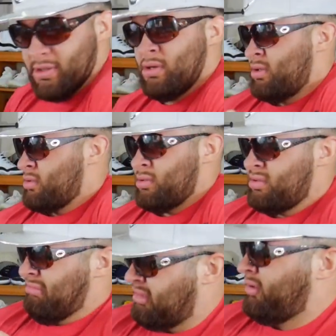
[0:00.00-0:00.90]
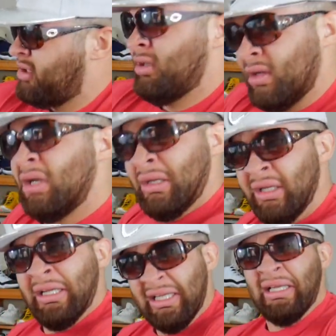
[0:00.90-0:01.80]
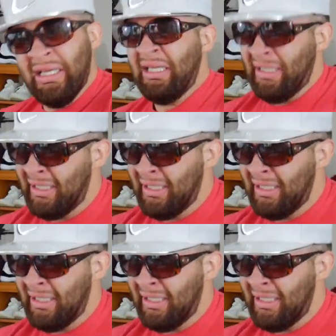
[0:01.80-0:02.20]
things is burden my everyday life. I'm brutally honest.